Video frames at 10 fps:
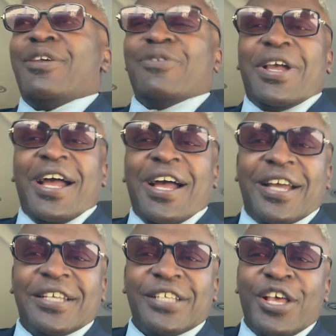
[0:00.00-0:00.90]
You
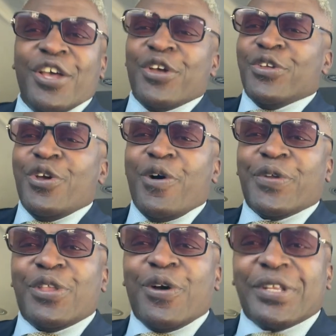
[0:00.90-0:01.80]
guys, you
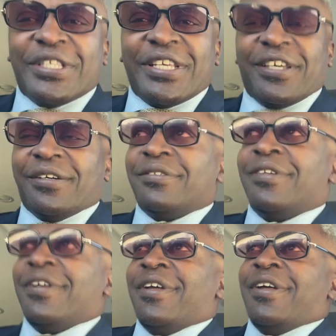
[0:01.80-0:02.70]
already know the deal.
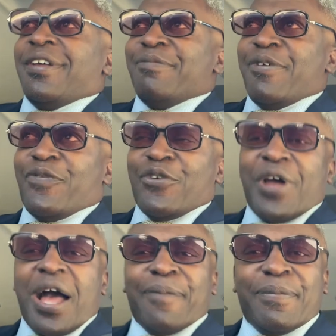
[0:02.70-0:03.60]
Before you
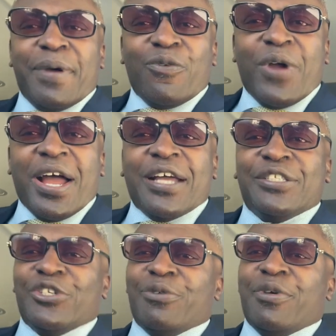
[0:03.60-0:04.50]
hop in my ride,
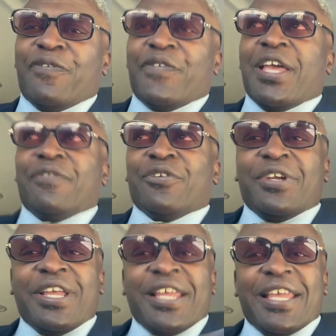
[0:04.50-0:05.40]
do me a favor.
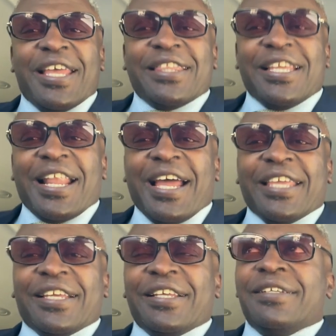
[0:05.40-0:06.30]
Hit the
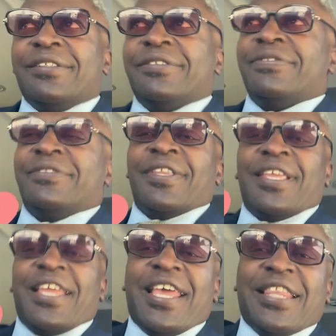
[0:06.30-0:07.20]
like.
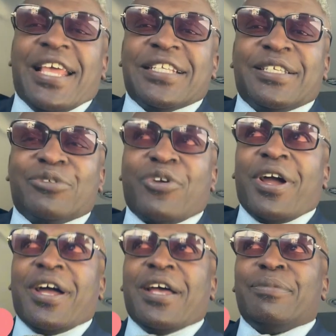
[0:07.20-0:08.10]
Hit that
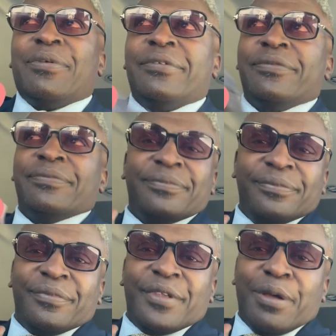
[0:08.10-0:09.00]
subscribe.
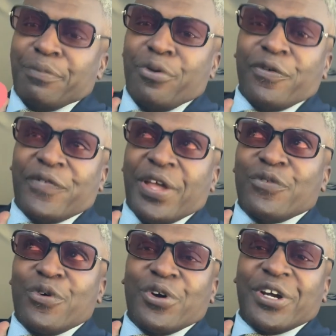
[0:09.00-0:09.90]
Por
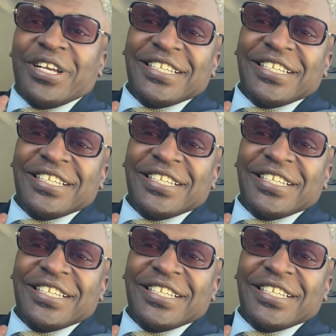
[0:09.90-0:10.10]
favor.